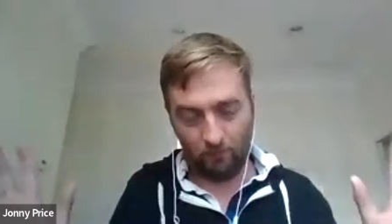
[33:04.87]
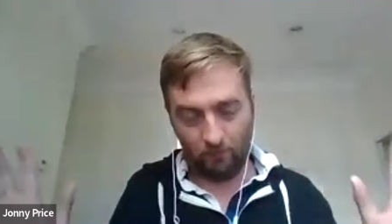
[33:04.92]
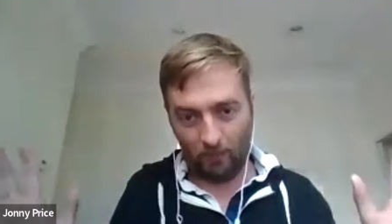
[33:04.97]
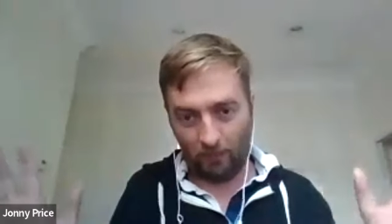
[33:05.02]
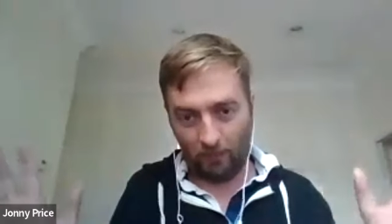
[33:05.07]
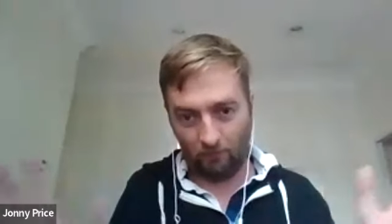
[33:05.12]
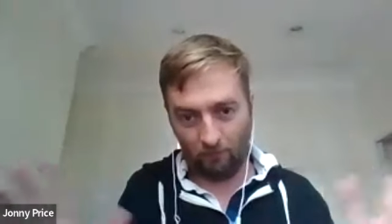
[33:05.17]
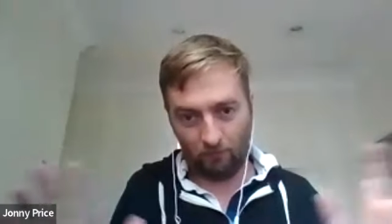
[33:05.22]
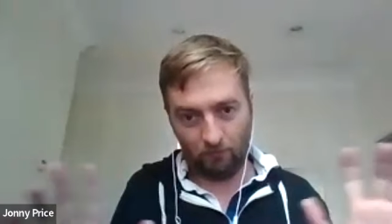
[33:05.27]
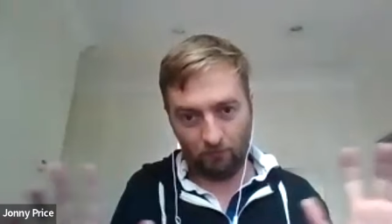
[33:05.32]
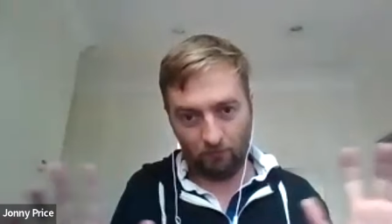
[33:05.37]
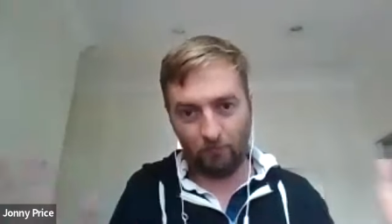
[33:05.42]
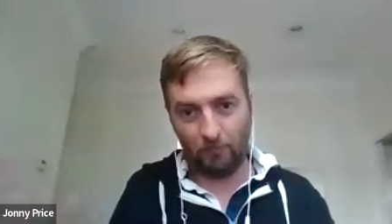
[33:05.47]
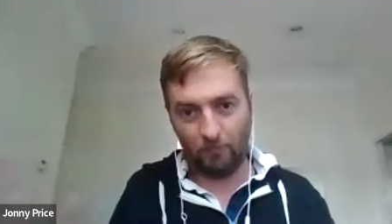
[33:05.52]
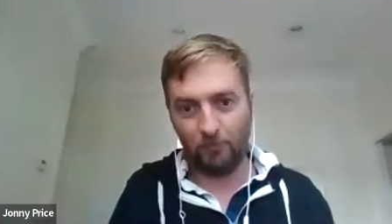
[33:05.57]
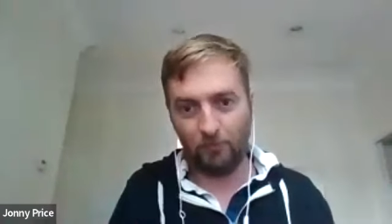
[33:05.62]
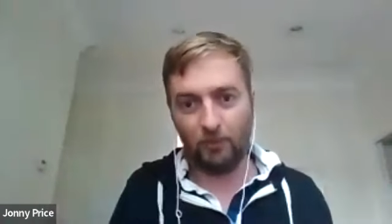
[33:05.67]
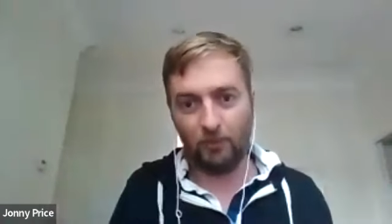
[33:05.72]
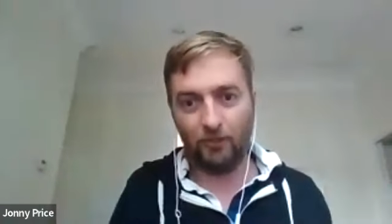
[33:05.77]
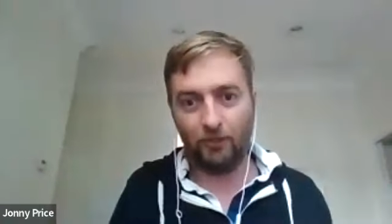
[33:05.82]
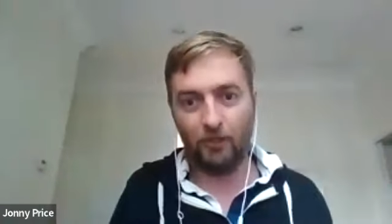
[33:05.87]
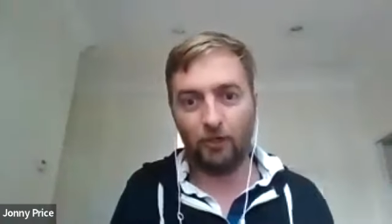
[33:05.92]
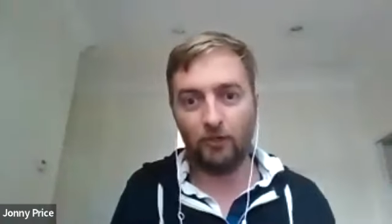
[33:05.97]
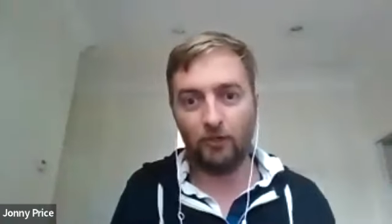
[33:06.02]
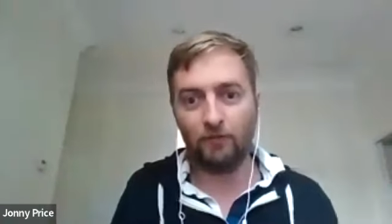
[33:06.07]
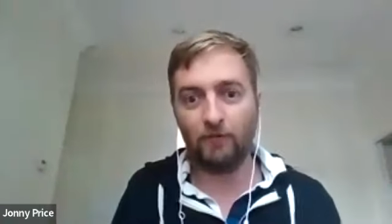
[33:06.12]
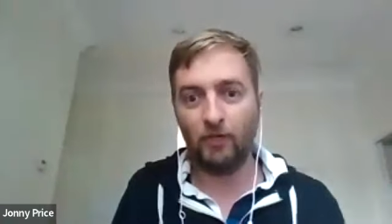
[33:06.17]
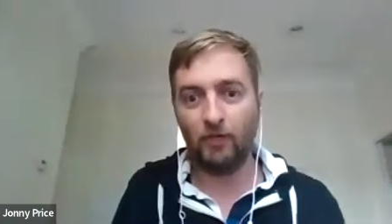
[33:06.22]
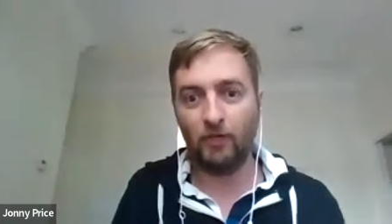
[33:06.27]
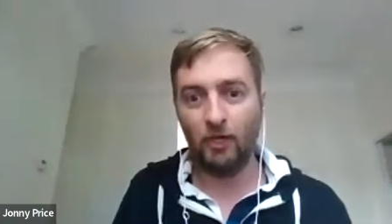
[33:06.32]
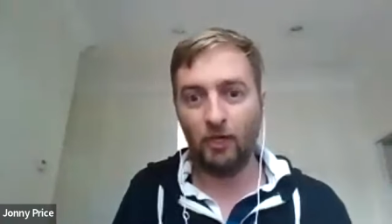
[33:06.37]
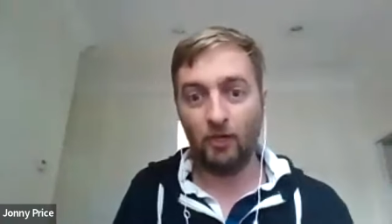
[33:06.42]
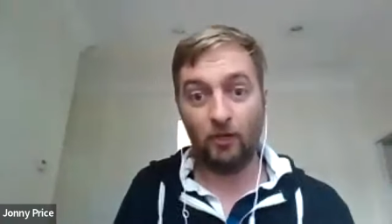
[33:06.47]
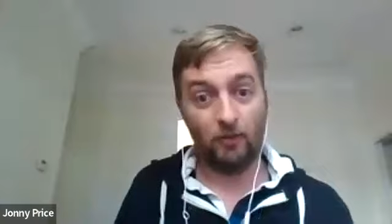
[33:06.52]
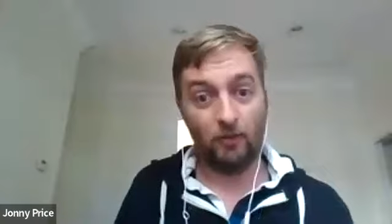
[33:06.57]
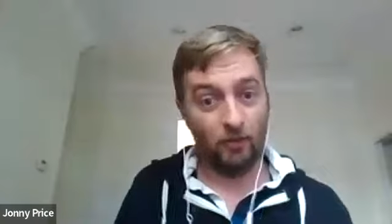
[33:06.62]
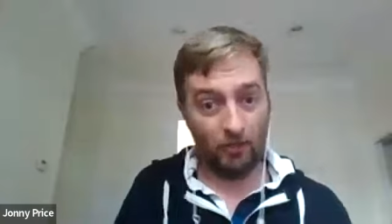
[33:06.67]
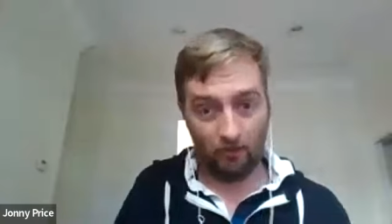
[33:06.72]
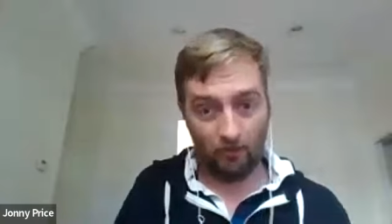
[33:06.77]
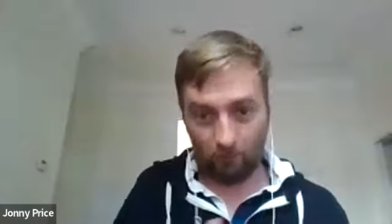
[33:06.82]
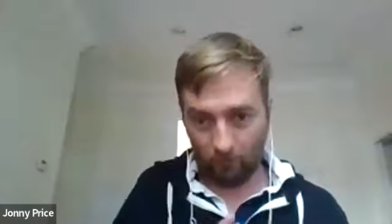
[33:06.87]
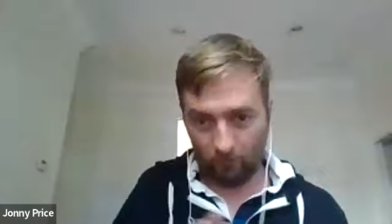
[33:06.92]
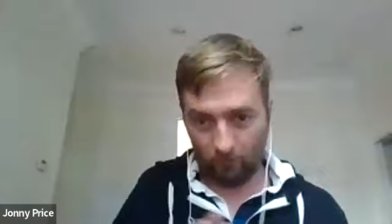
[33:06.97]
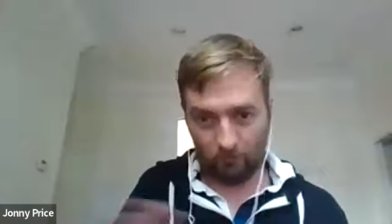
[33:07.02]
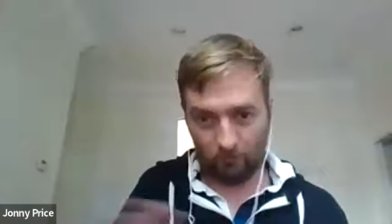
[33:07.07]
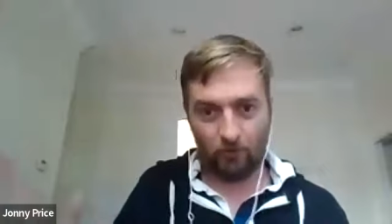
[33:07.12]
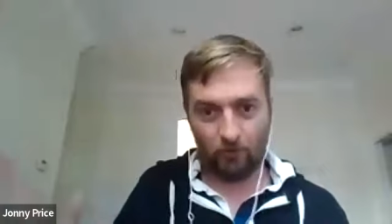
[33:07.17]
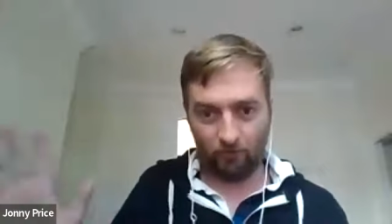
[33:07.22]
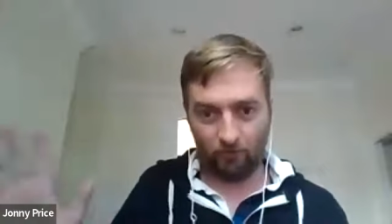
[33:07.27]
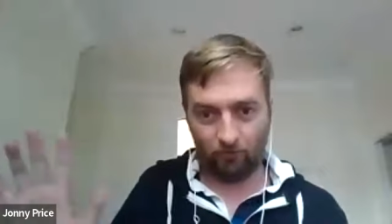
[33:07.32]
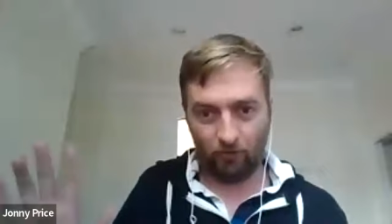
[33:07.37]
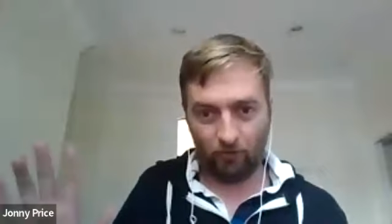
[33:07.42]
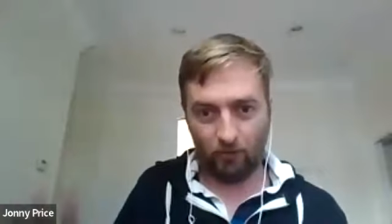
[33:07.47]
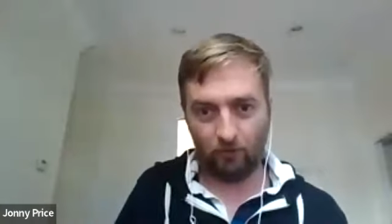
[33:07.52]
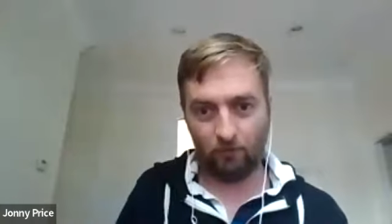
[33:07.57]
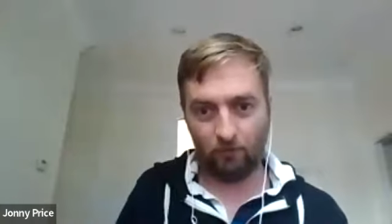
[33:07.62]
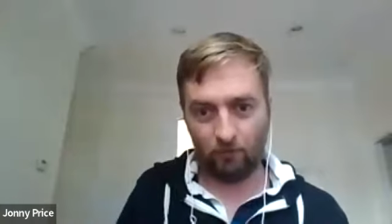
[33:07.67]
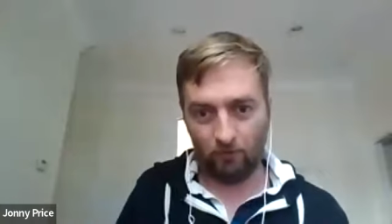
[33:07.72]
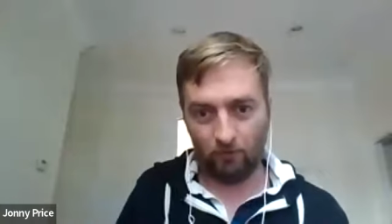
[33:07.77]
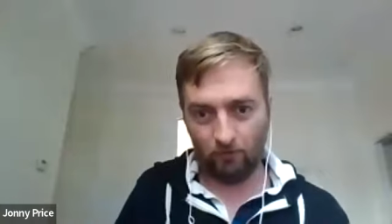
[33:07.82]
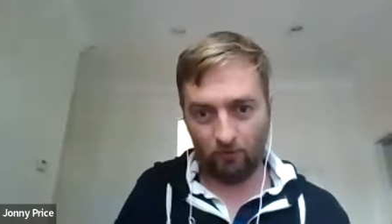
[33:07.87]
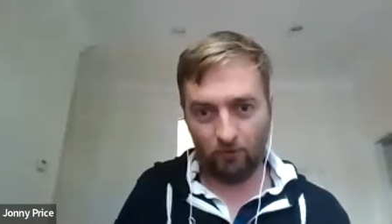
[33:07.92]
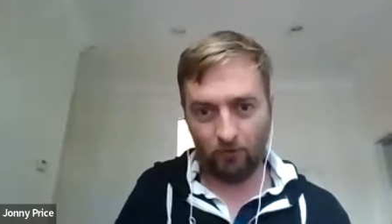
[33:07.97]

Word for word: and some people are not then obviously you,